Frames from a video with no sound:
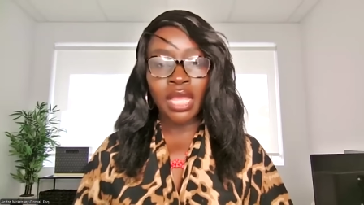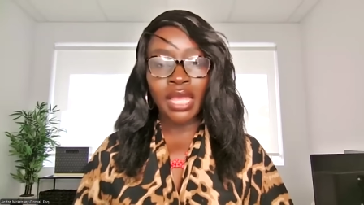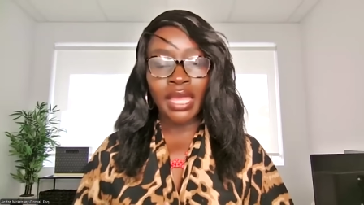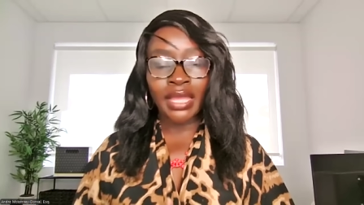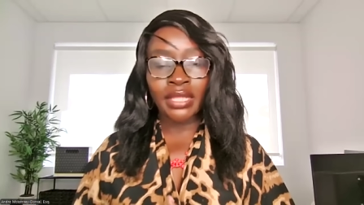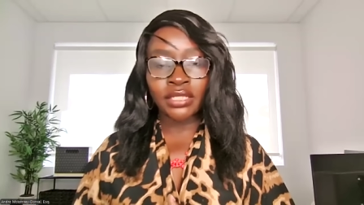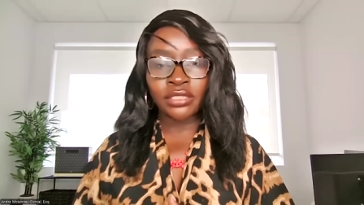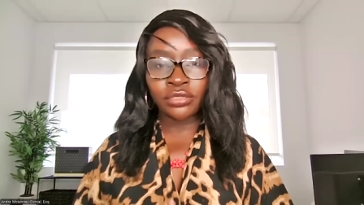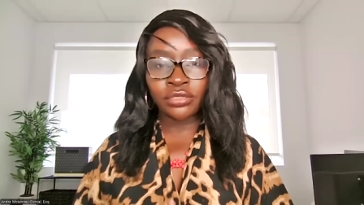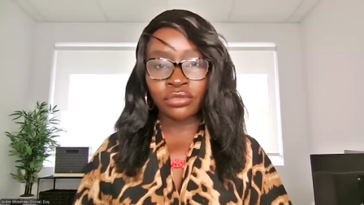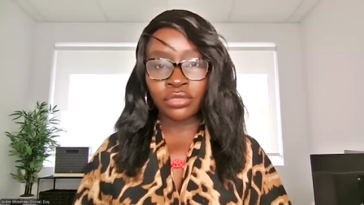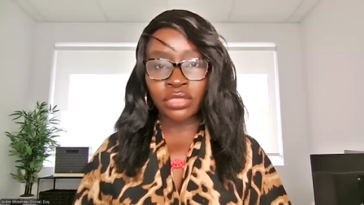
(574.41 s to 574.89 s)

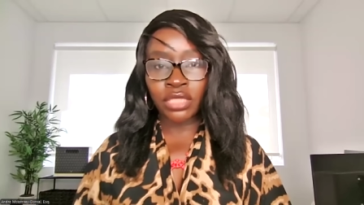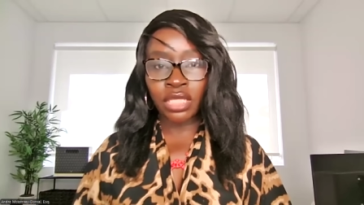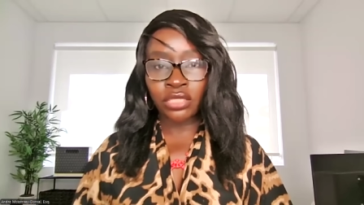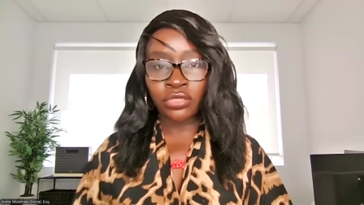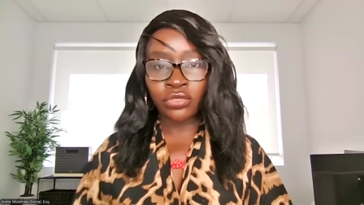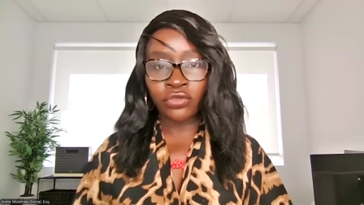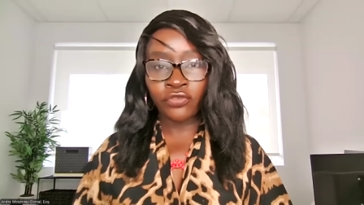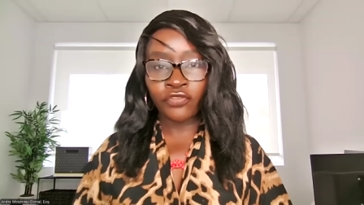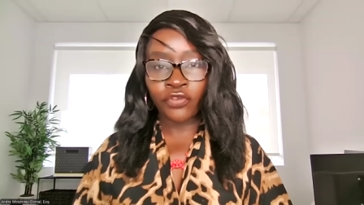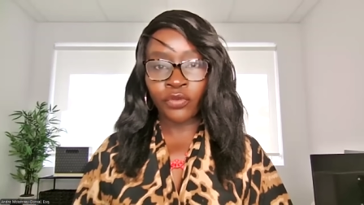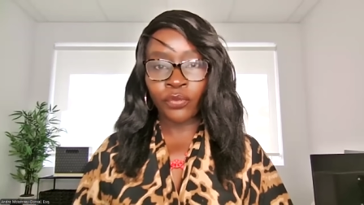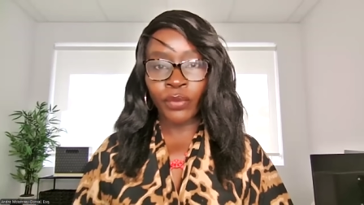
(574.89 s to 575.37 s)
I do thank
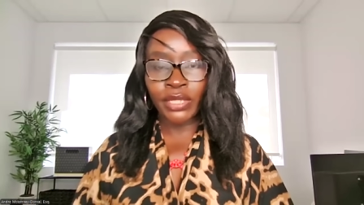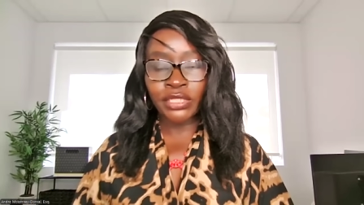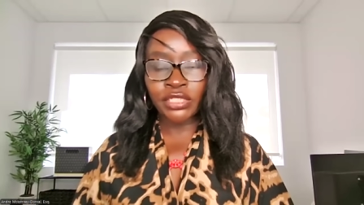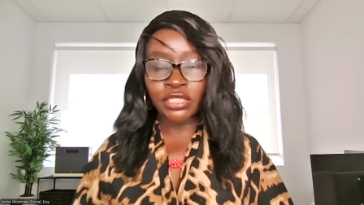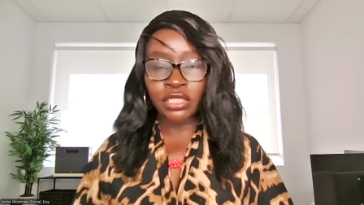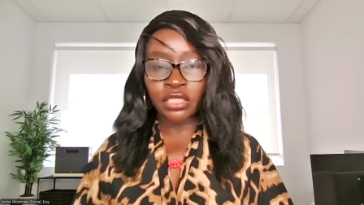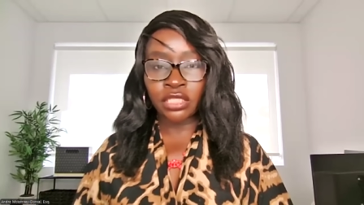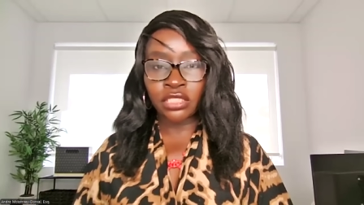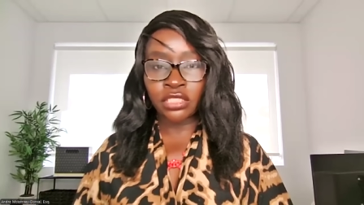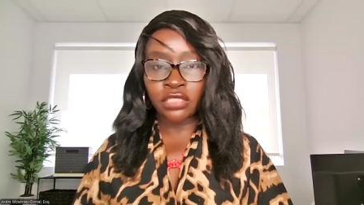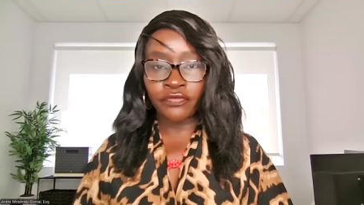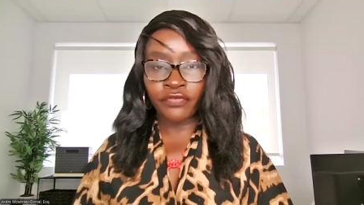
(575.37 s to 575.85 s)
you for
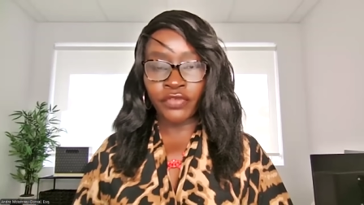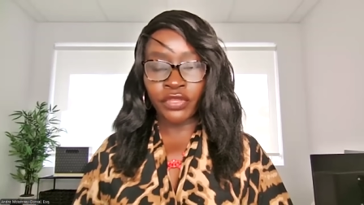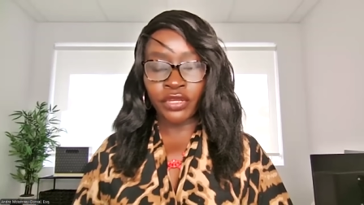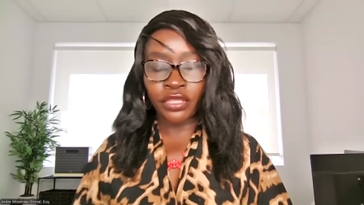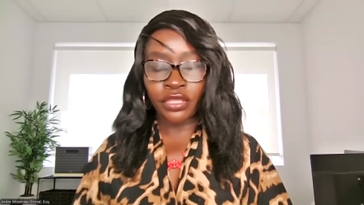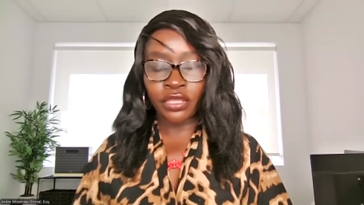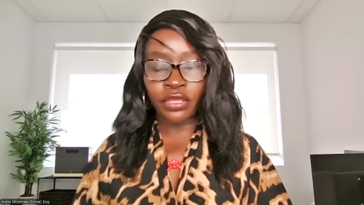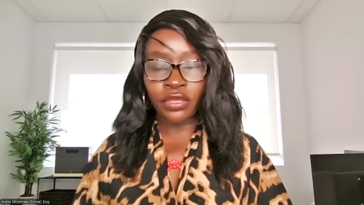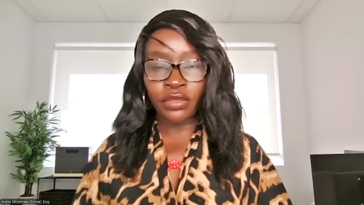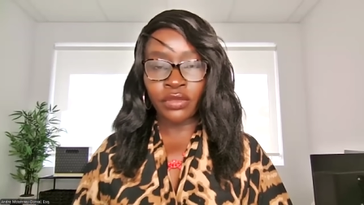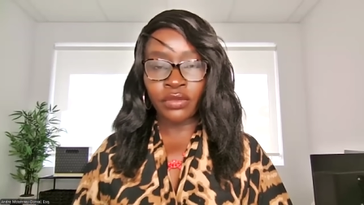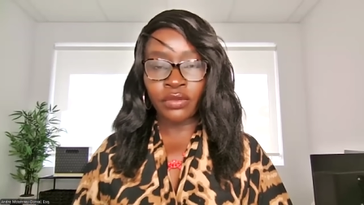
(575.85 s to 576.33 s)
watching this
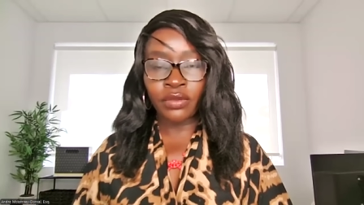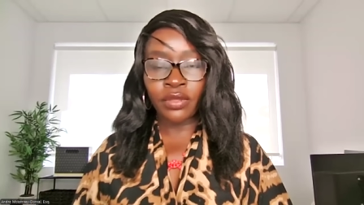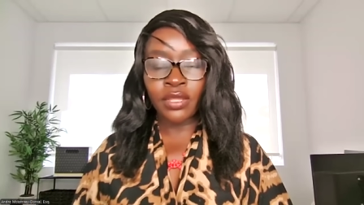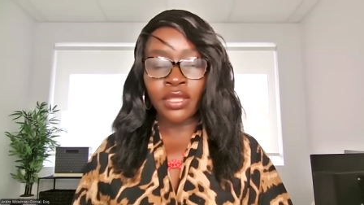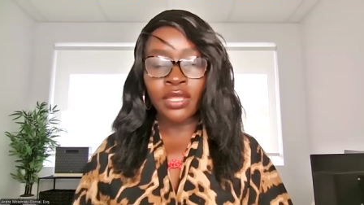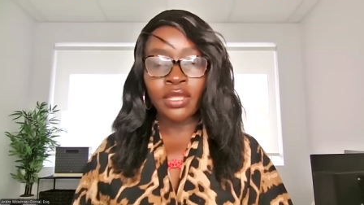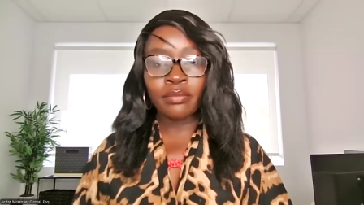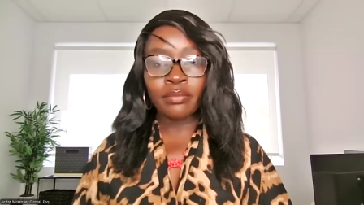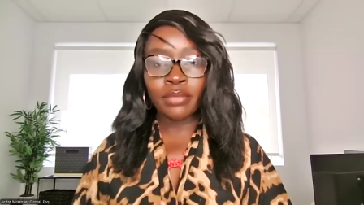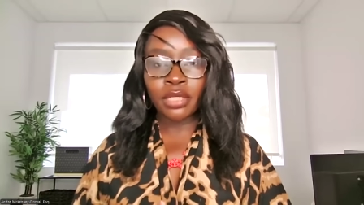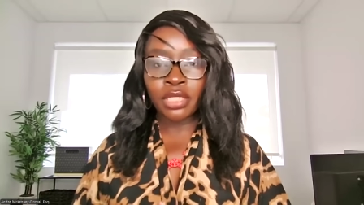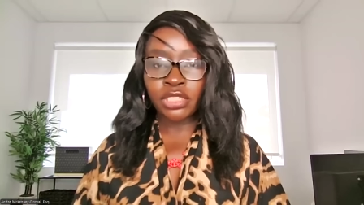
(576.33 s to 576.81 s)
video.
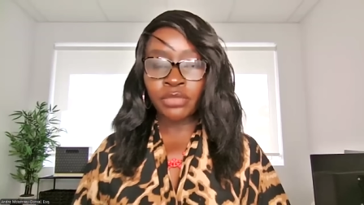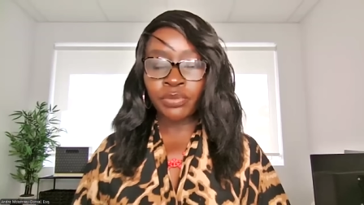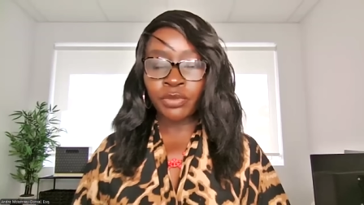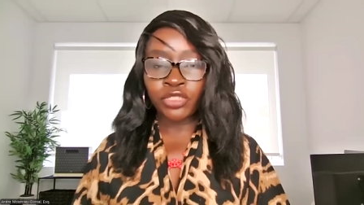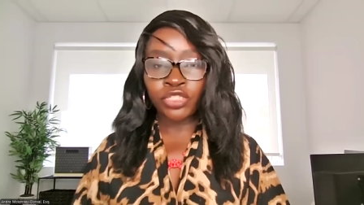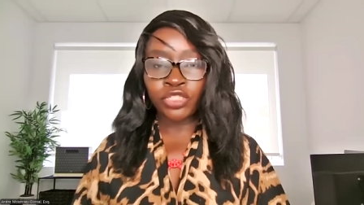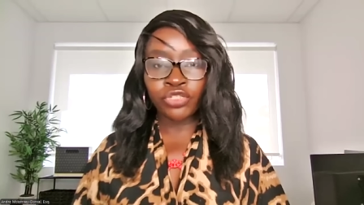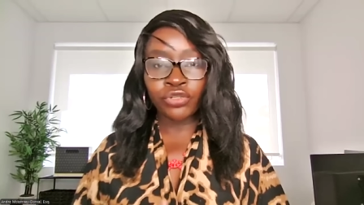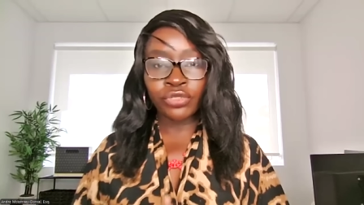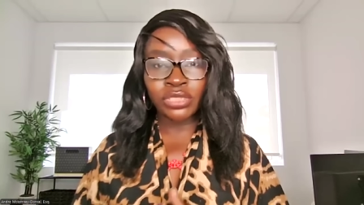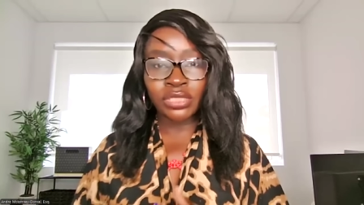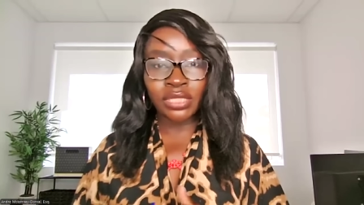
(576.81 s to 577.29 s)
Please be
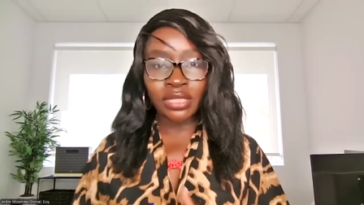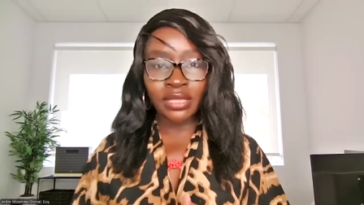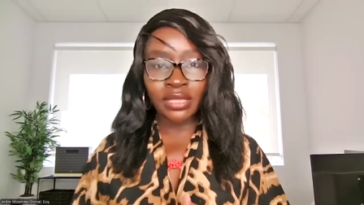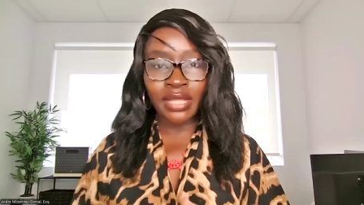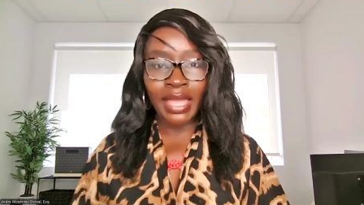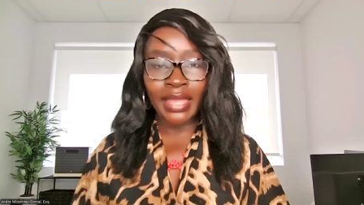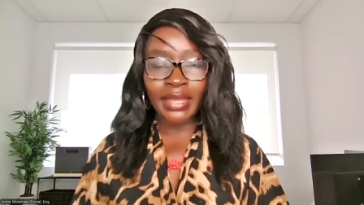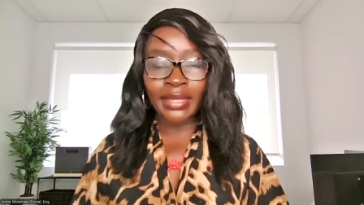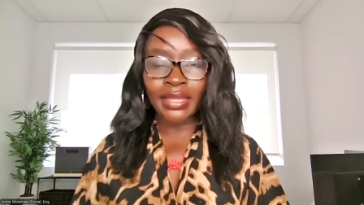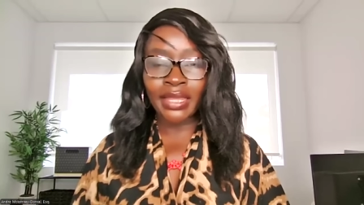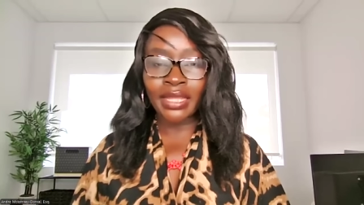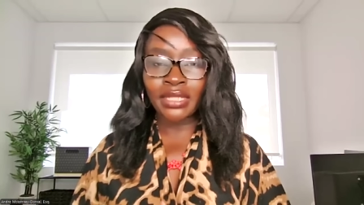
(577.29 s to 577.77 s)
sure to
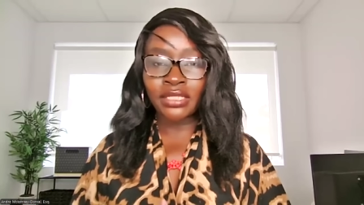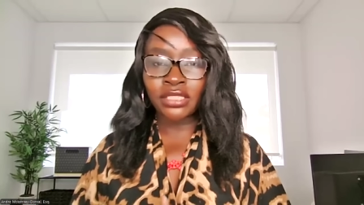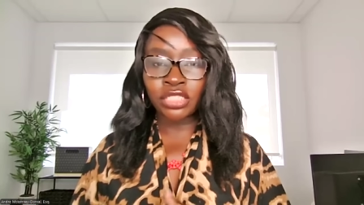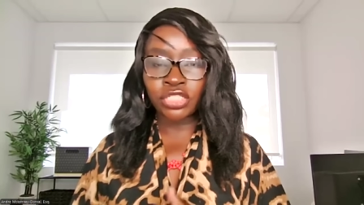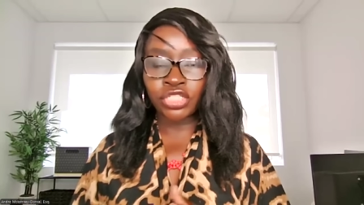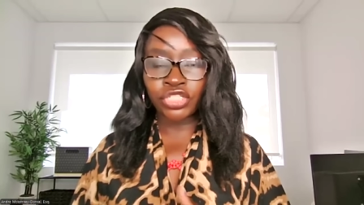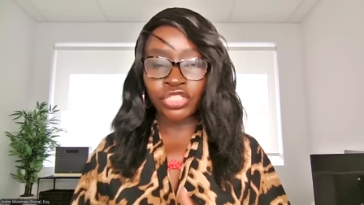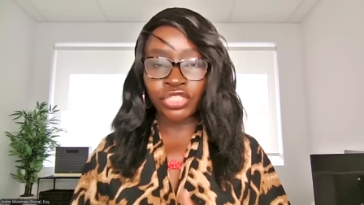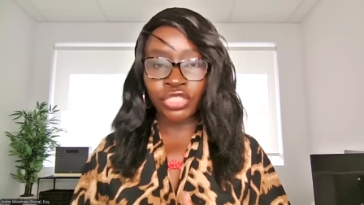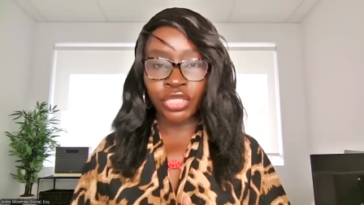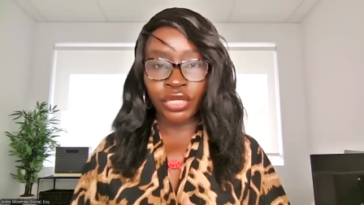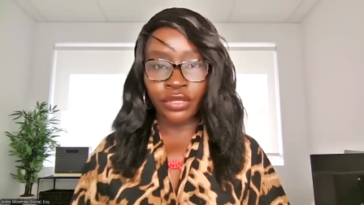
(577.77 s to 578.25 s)
like and to
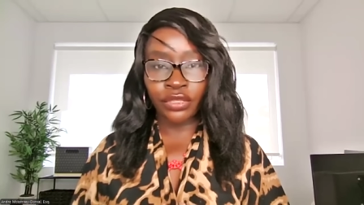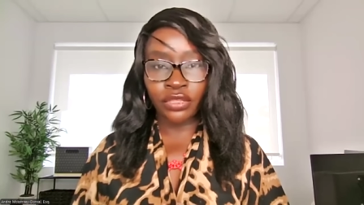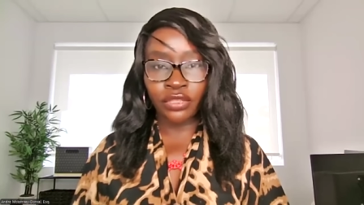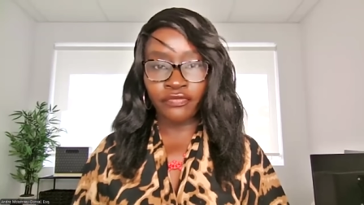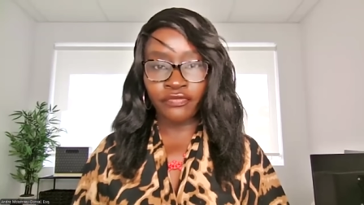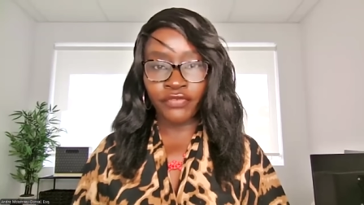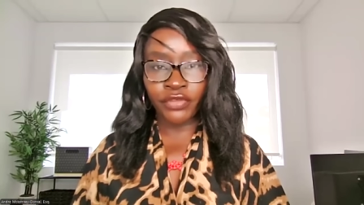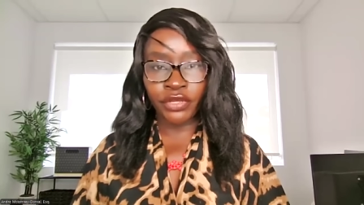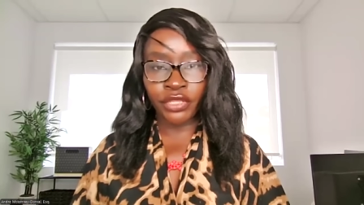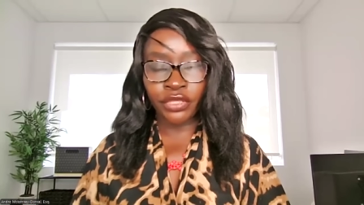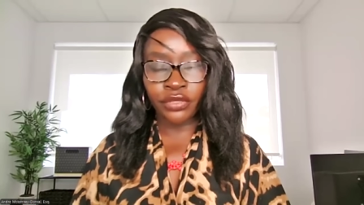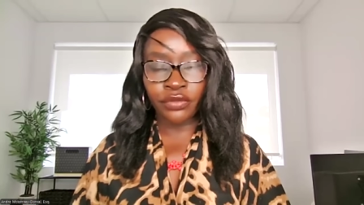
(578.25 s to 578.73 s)
share the
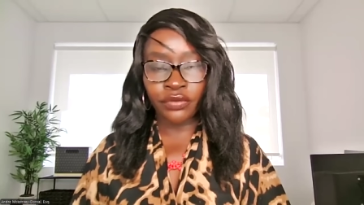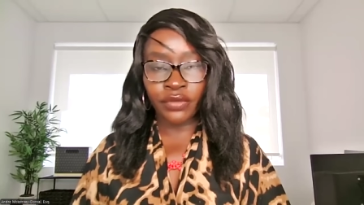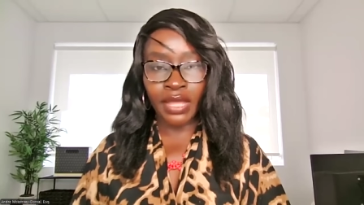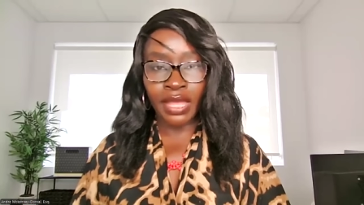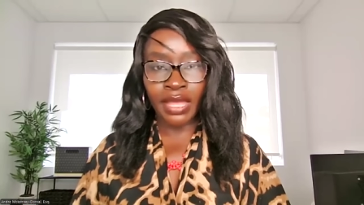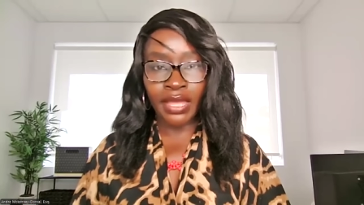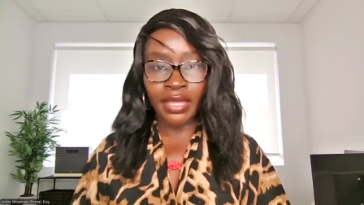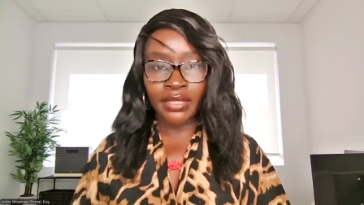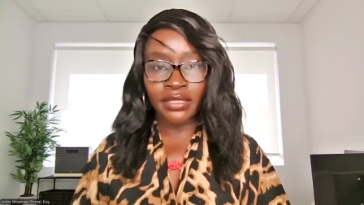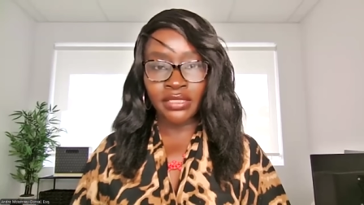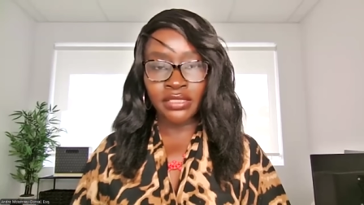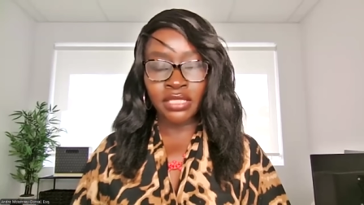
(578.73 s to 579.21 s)
video,
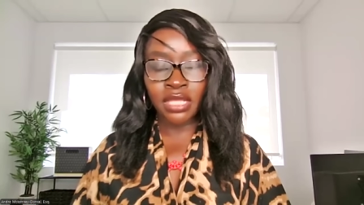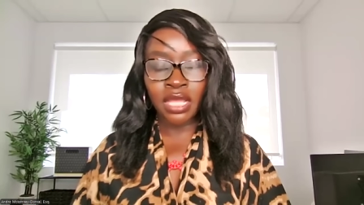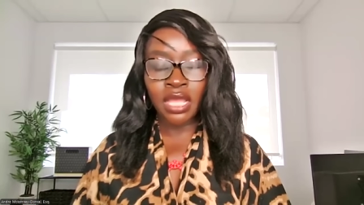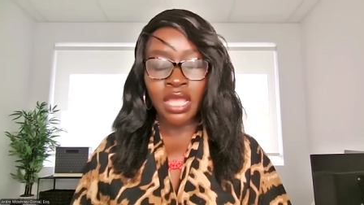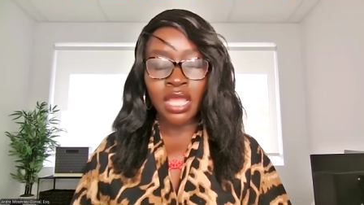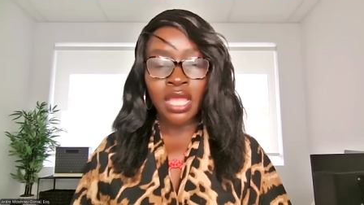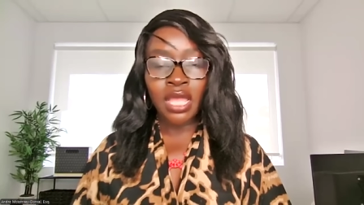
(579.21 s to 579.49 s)
guys.